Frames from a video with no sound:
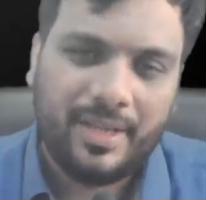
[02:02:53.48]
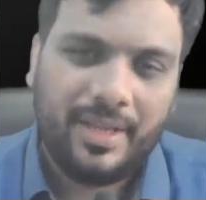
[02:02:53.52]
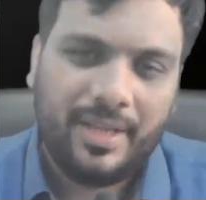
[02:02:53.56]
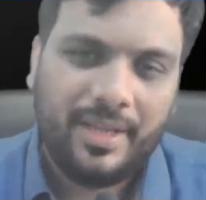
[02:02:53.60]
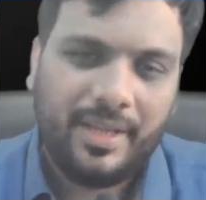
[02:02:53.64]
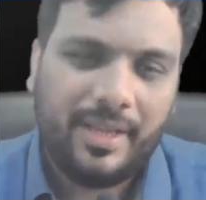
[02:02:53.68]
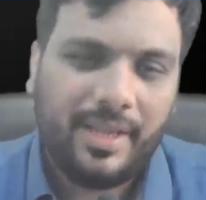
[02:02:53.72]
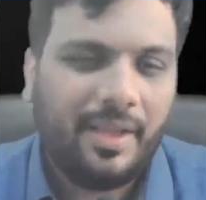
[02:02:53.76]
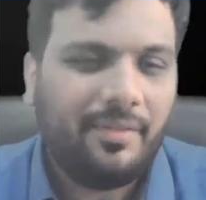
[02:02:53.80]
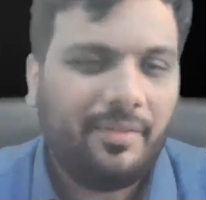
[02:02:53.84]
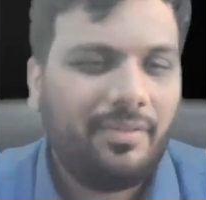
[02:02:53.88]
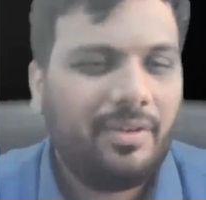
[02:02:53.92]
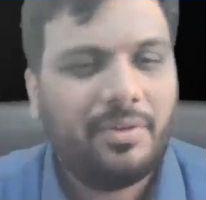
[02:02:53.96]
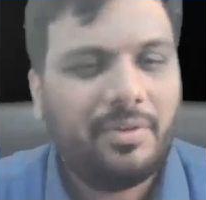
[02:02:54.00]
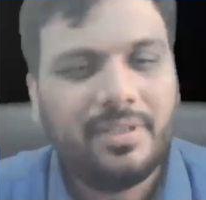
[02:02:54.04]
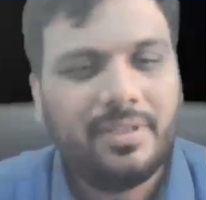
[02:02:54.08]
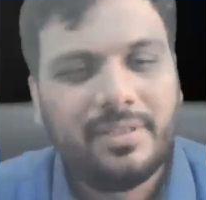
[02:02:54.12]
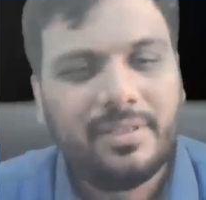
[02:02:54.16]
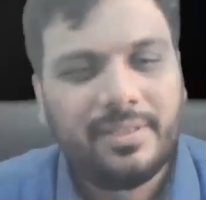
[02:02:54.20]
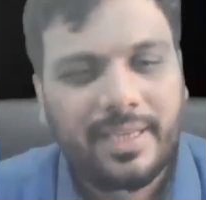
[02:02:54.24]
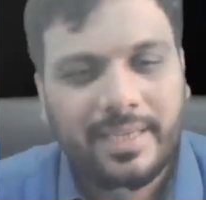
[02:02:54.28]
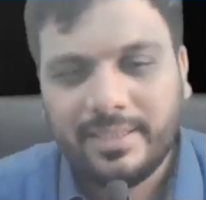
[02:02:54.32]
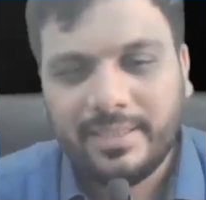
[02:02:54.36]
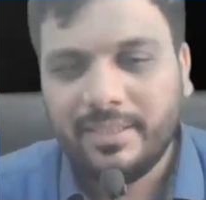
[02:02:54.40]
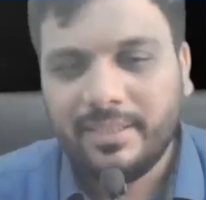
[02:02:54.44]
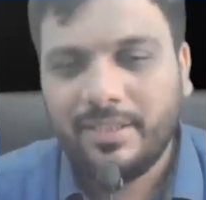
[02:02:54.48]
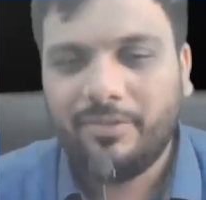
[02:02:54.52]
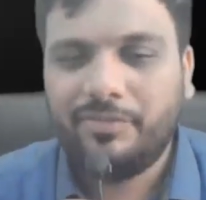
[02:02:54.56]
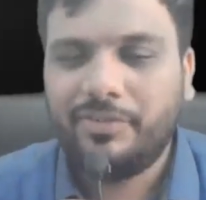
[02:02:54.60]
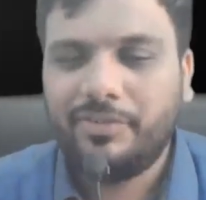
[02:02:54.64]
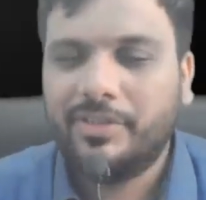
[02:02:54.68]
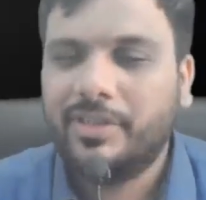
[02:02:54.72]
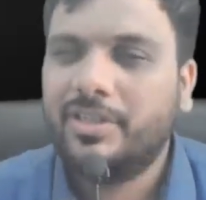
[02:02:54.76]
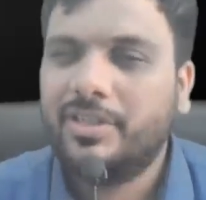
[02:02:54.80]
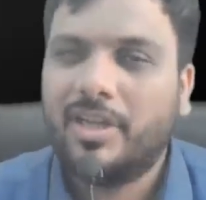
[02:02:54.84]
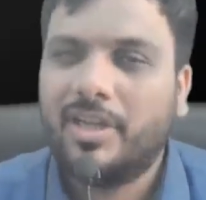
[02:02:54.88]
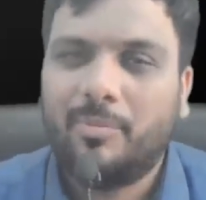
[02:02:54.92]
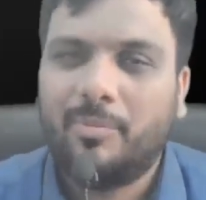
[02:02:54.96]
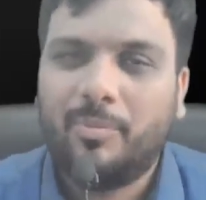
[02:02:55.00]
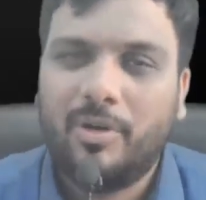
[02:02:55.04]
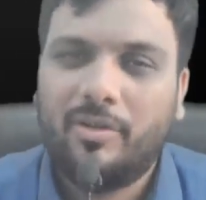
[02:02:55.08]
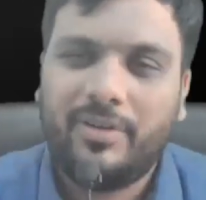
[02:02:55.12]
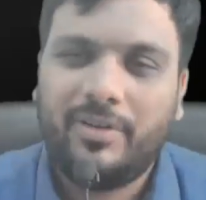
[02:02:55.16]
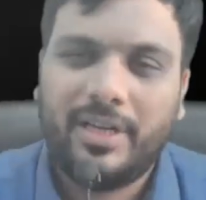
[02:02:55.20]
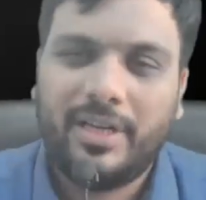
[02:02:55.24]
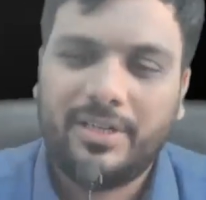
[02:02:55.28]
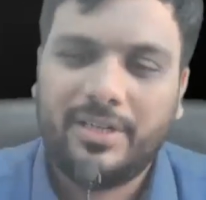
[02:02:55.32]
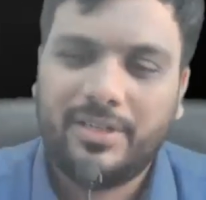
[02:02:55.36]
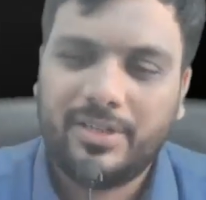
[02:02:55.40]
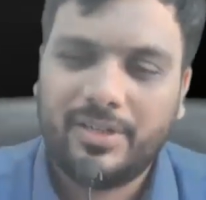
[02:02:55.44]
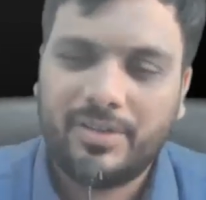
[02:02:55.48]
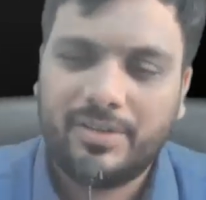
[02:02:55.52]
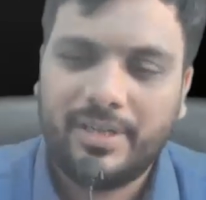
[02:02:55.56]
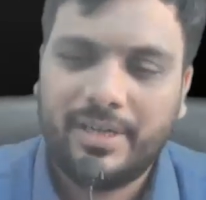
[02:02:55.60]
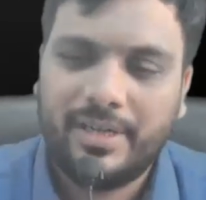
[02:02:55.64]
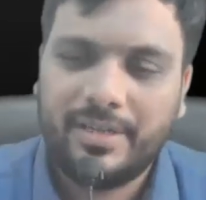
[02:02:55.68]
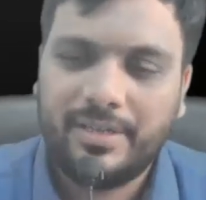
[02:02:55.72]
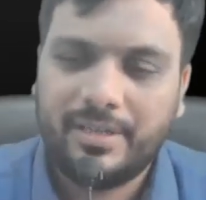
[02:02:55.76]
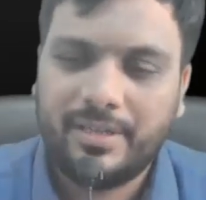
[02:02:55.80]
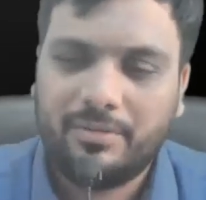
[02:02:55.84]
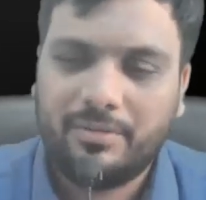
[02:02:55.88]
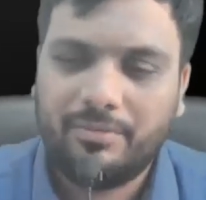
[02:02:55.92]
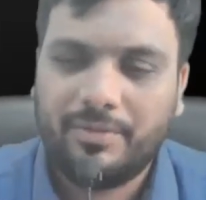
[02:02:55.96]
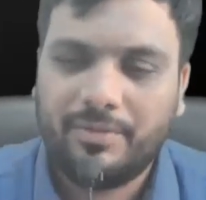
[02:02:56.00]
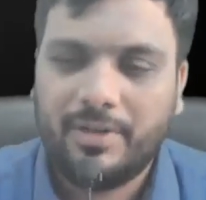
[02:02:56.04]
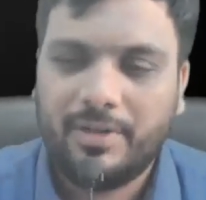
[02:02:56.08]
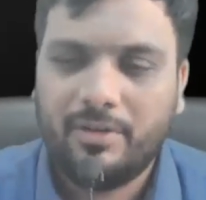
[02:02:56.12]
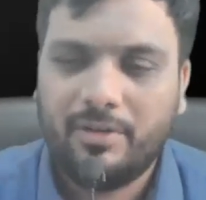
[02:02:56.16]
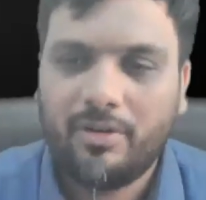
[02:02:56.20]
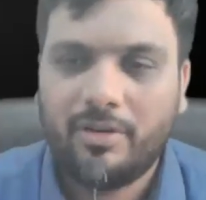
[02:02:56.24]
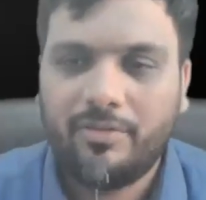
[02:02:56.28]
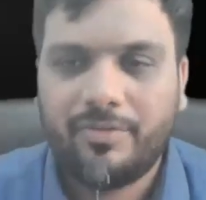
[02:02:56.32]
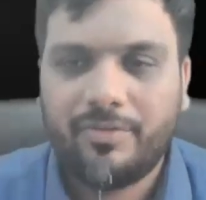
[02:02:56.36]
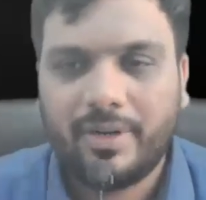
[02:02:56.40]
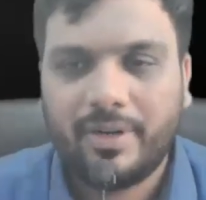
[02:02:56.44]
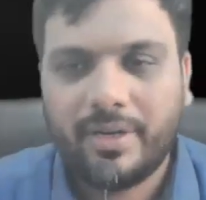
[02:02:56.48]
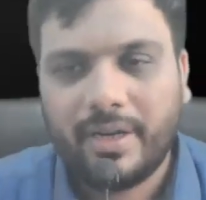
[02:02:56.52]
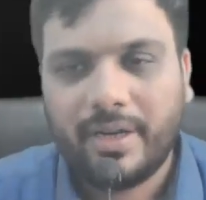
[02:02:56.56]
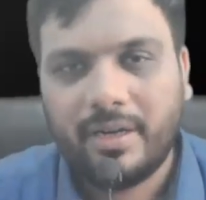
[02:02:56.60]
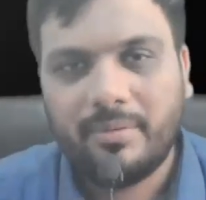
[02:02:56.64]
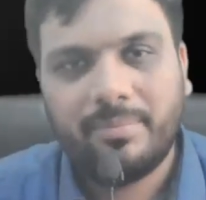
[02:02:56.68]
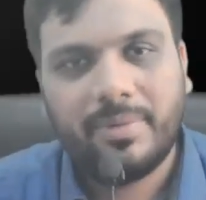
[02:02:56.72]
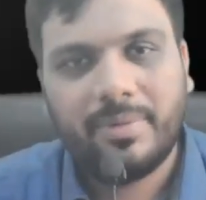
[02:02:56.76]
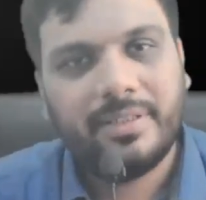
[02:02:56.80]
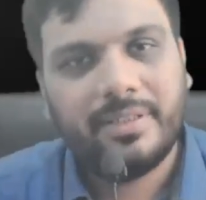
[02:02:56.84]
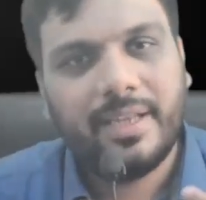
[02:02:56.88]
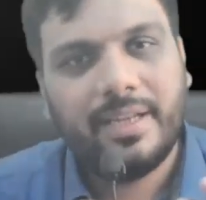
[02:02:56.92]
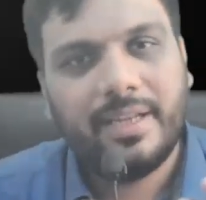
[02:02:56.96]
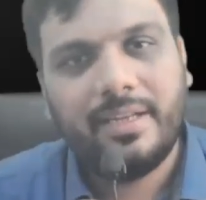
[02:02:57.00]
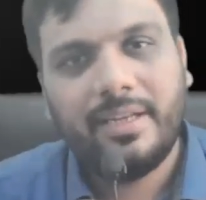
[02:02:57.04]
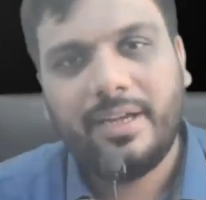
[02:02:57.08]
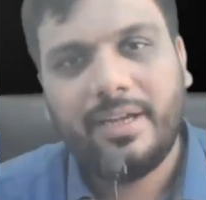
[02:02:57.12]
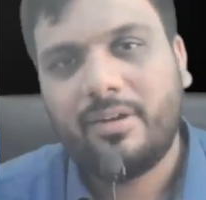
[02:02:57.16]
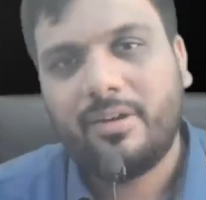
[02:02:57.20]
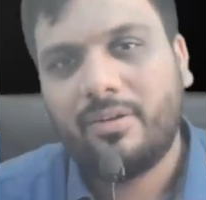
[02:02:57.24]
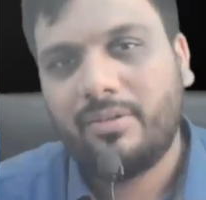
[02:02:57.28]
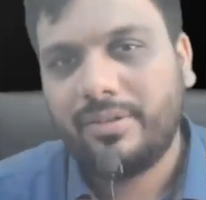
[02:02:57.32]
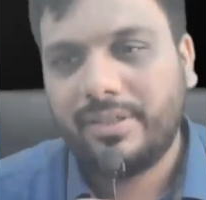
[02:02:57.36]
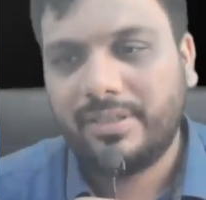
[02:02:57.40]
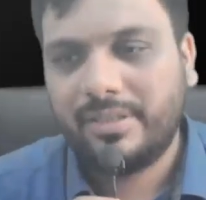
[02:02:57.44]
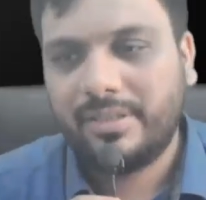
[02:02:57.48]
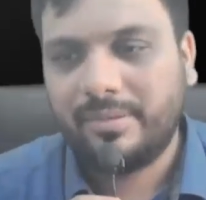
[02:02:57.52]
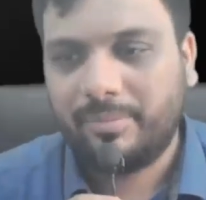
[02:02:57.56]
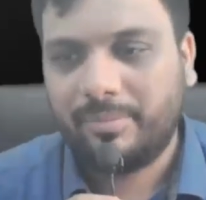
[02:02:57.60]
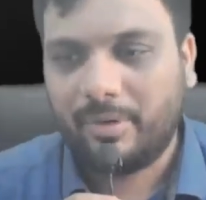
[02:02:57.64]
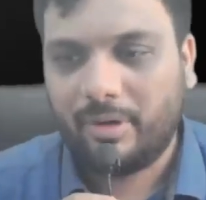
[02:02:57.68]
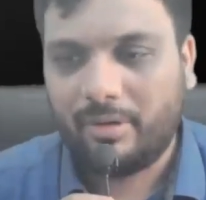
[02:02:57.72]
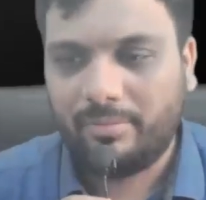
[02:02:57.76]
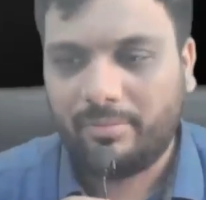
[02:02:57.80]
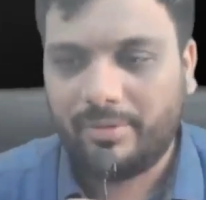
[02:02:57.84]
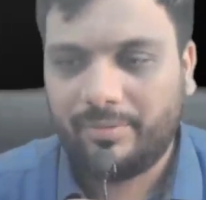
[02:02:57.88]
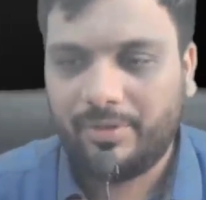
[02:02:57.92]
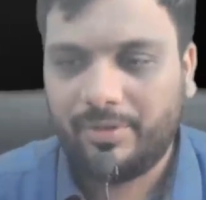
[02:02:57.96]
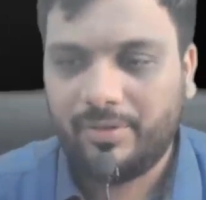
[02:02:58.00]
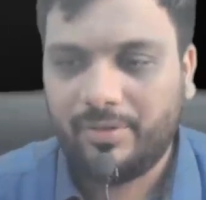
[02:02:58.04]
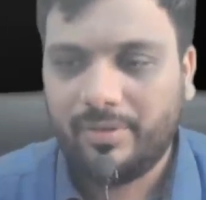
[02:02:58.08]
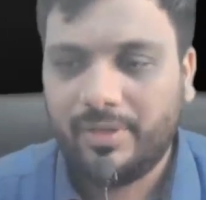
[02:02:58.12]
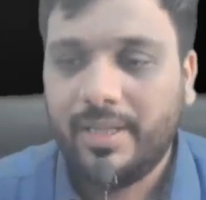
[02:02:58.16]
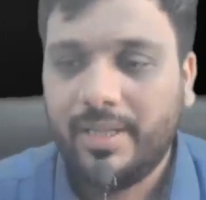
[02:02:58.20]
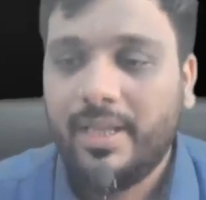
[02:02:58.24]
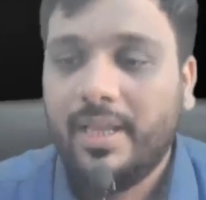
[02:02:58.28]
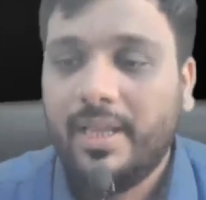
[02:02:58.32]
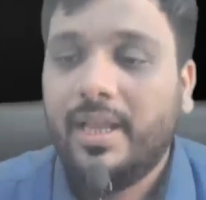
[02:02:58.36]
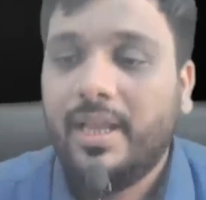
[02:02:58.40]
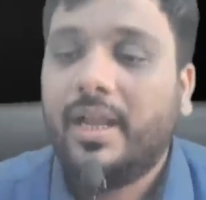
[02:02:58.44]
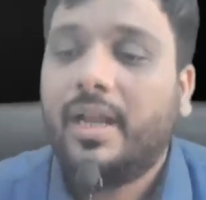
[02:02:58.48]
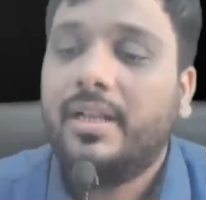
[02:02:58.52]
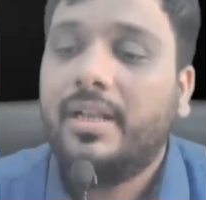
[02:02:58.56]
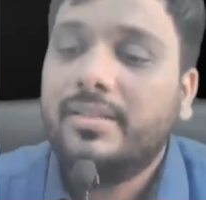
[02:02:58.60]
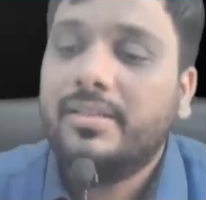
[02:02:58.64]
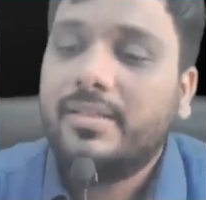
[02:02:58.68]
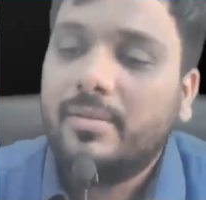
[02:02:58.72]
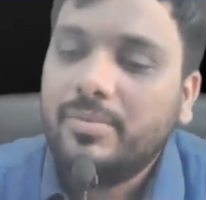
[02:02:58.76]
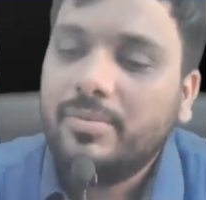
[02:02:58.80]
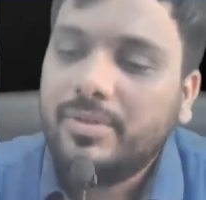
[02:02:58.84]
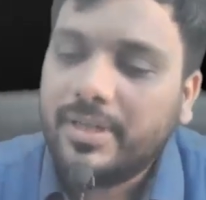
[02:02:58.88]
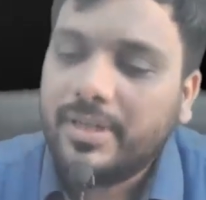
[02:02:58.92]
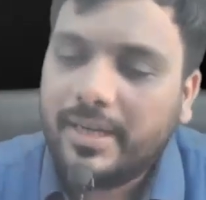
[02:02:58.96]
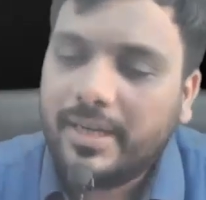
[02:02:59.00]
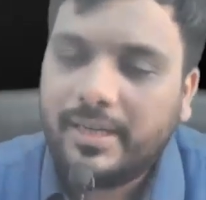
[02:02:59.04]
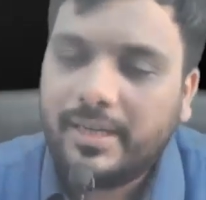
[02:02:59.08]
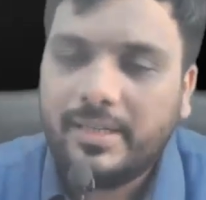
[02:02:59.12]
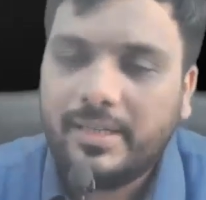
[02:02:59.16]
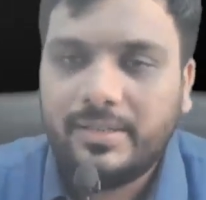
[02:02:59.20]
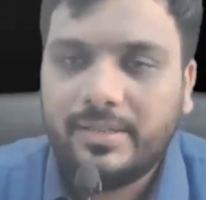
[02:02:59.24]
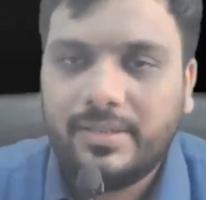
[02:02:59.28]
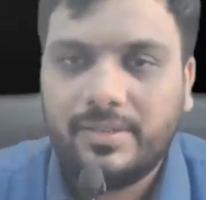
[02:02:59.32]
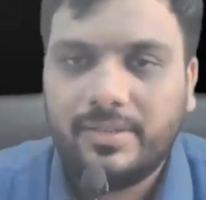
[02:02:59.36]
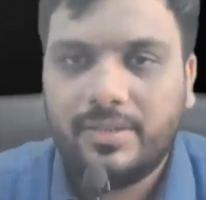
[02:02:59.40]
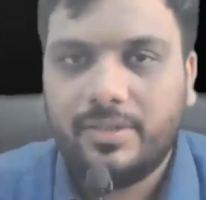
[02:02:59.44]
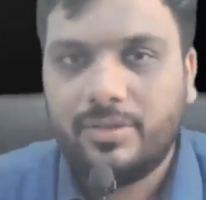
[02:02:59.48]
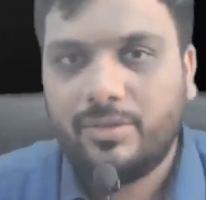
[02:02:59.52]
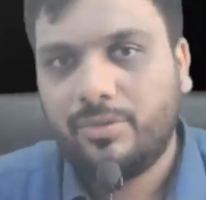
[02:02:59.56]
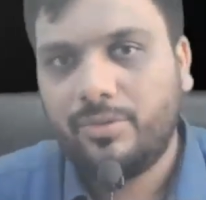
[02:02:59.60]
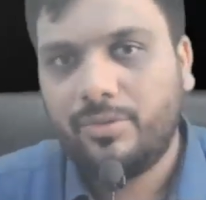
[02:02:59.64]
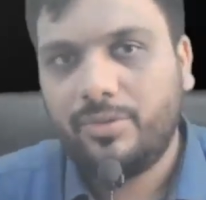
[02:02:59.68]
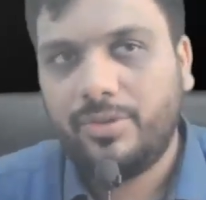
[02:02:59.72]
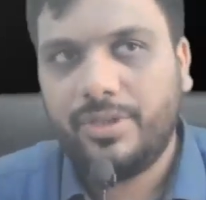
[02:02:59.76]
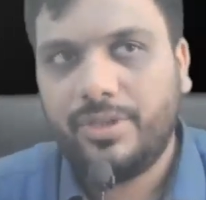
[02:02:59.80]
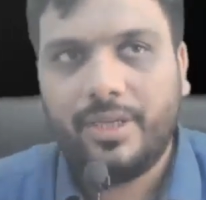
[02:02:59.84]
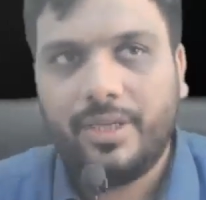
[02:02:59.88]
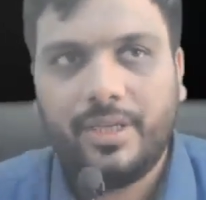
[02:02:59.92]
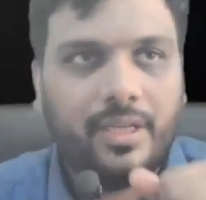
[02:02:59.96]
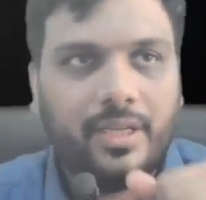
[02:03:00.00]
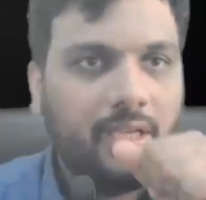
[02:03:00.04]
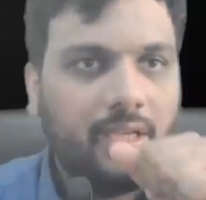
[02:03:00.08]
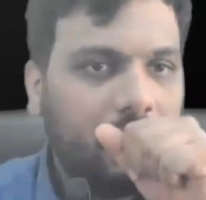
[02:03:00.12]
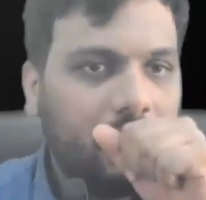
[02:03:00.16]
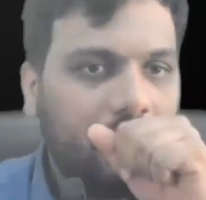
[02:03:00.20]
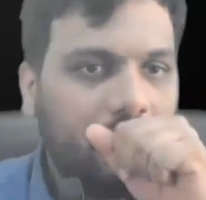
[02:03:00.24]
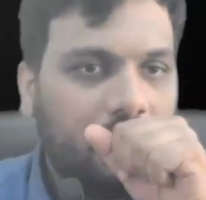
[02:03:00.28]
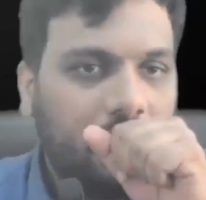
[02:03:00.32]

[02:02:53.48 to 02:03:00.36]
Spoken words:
Everyone says in the first couple of lectures that, sir, we will not forget, but then later on there's a problem. You know, consumption analysis is Khushi.